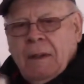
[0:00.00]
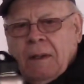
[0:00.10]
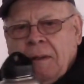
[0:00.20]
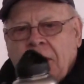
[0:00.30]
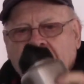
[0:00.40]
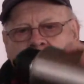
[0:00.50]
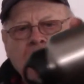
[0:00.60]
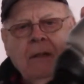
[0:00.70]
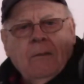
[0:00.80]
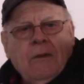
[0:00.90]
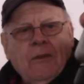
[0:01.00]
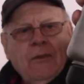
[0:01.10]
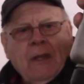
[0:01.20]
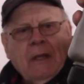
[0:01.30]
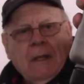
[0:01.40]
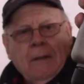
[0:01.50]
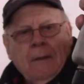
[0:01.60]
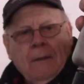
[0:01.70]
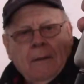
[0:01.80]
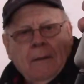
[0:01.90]
And then what I did was check it.
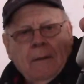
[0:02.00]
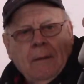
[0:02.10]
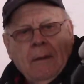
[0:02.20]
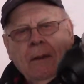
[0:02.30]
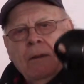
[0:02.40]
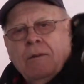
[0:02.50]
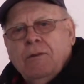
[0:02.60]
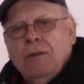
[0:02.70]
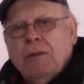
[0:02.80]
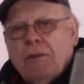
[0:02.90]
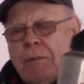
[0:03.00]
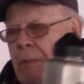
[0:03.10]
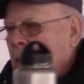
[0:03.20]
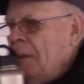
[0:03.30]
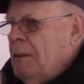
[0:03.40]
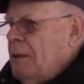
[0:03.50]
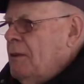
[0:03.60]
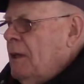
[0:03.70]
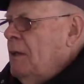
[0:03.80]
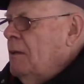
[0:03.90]
Just
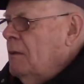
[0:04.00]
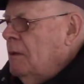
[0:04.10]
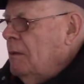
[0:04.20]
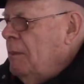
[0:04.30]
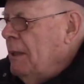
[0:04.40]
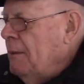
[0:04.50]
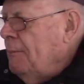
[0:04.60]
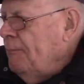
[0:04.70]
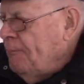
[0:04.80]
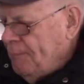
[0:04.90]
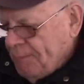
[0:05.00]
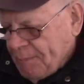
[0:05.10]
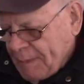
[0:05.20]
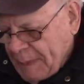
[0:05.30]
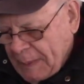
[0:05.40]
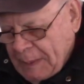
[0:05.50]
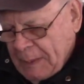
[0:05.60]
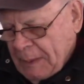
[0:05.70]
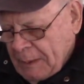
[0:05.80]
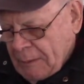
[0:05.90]
barely tightened a little bit.
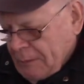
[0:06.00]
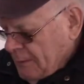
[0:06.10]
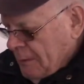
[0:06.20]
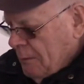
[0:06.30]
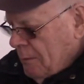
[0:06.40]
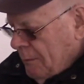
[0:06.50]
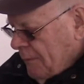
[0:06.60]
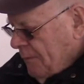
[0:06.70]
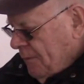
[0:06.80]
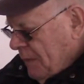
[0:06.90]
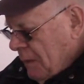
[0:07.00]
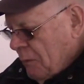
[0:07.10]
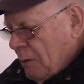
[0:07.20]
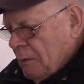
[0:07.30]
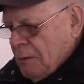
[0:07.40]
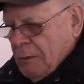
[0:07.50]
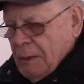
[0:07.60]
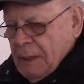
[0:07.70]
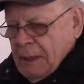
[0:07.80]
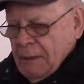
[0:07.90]
So we'll do
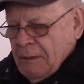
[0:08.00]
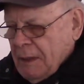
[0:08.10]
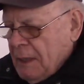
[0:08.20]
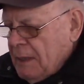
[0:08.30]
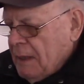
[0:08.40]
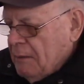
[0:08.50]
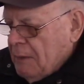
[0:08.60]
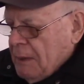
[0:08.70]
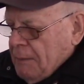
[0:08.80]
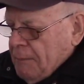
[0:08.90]
it again today that way.